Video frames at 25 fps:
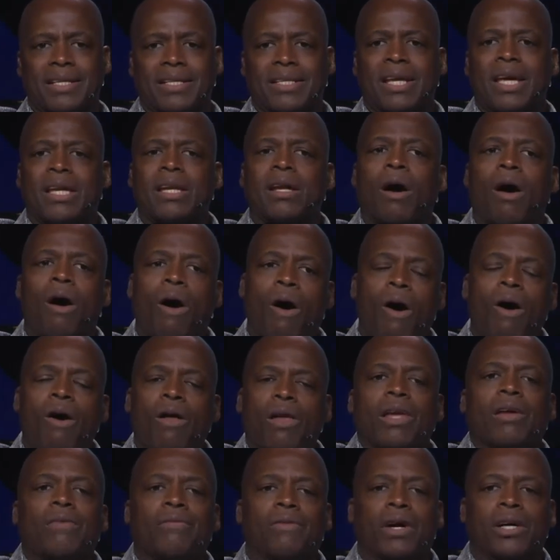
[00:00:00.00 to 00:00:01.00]
that
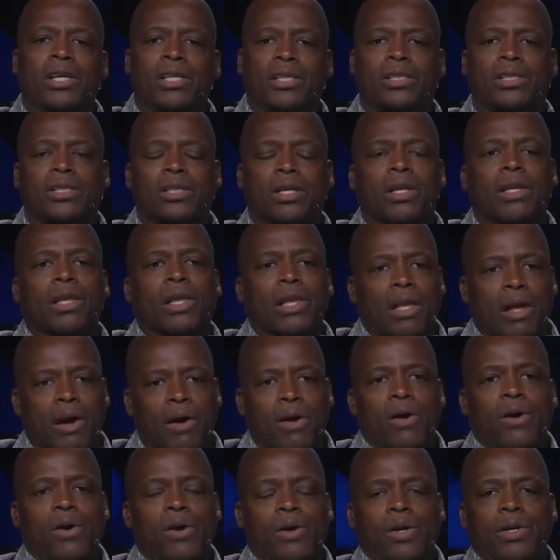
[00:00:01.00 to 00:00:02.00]
all of us
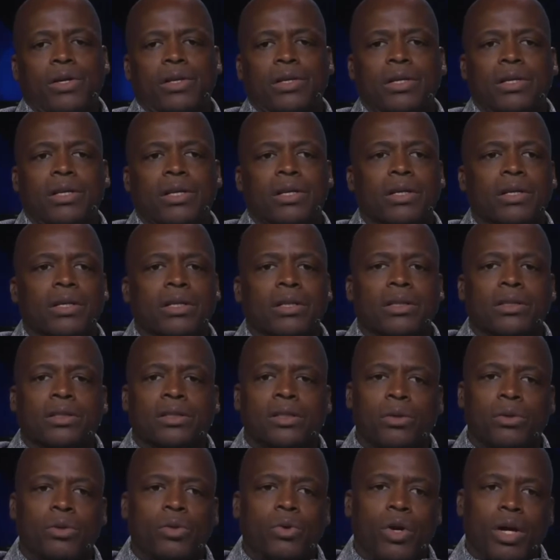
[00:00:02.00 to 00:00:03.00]
learn
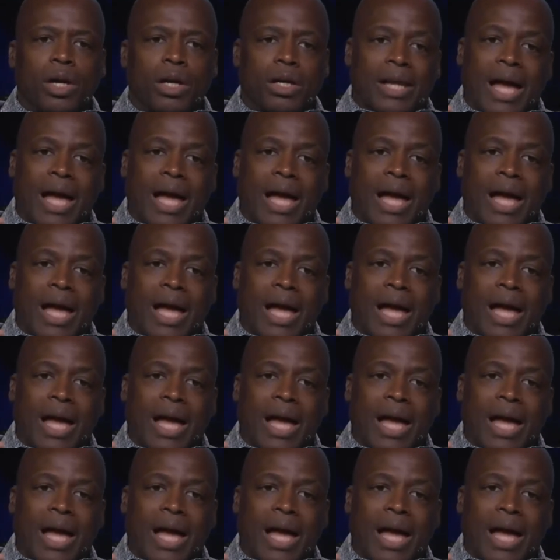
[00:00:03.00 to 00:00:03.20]
to,